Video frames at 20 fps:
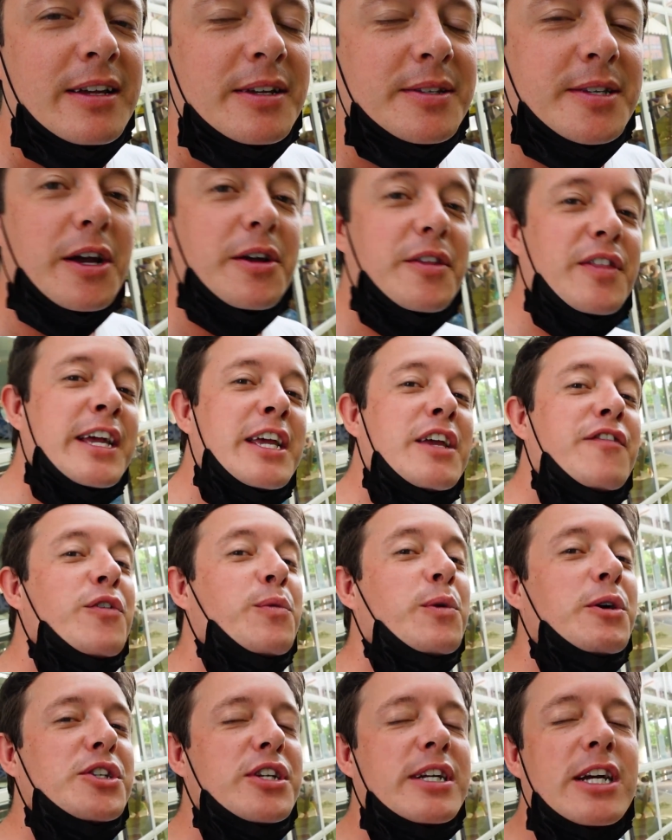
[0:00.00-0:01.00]
So thank you for
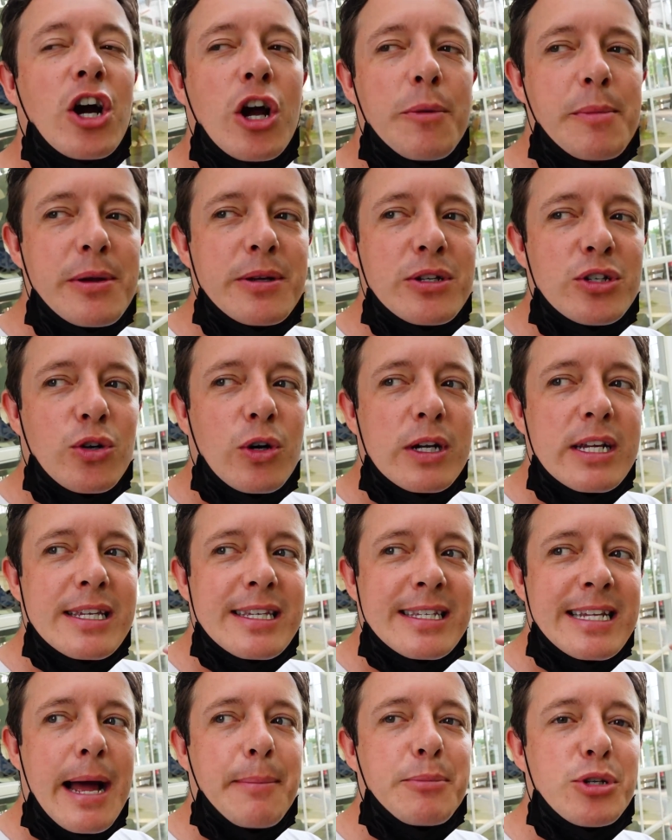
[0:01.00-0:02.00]
watching. I hope you enjoyed the
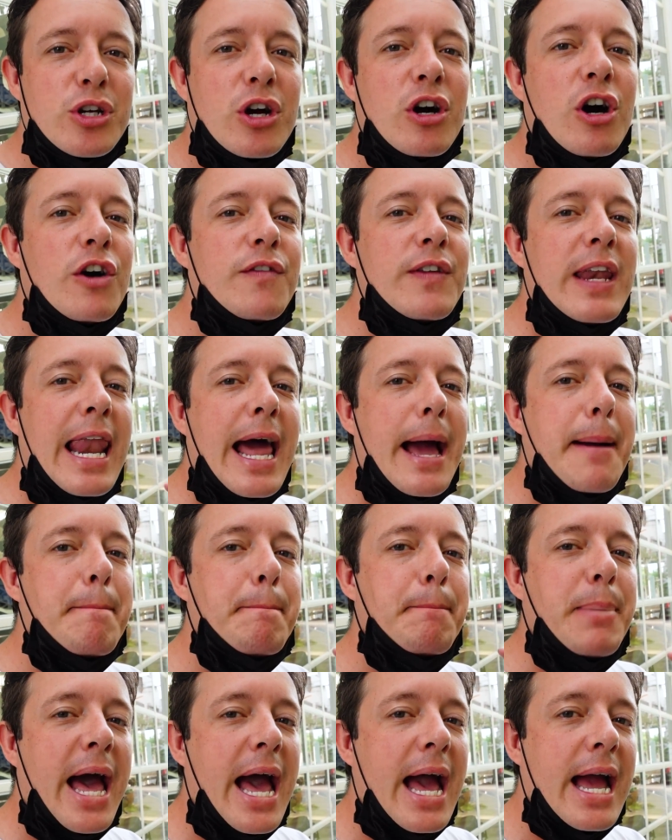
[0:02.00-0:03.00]
snapshot of
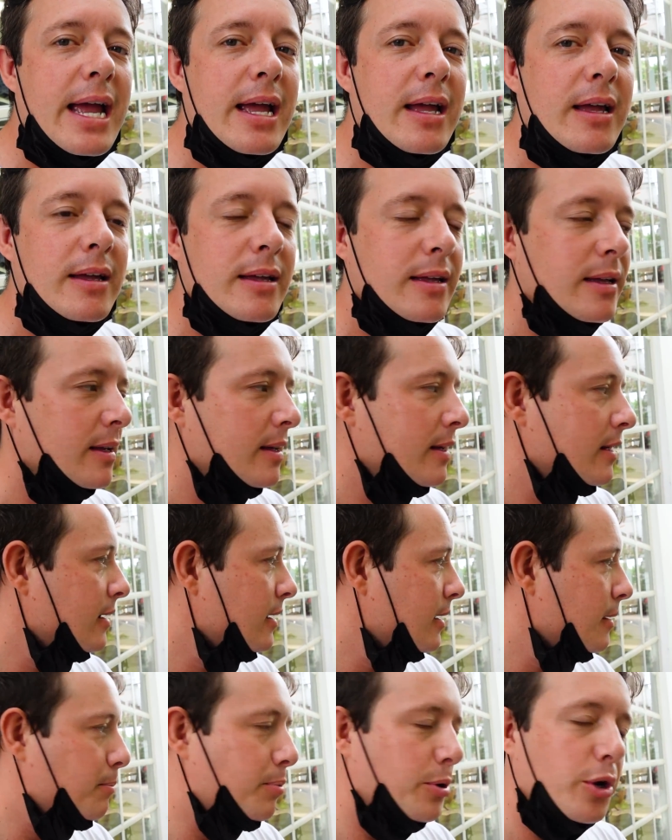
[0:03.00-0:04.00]
Lampang.
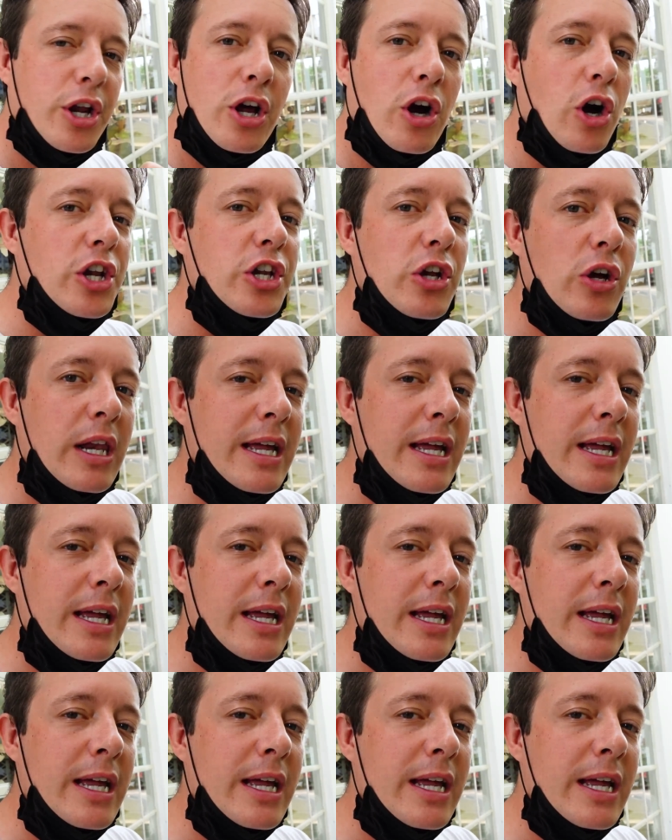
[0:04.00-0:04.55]
Put it on your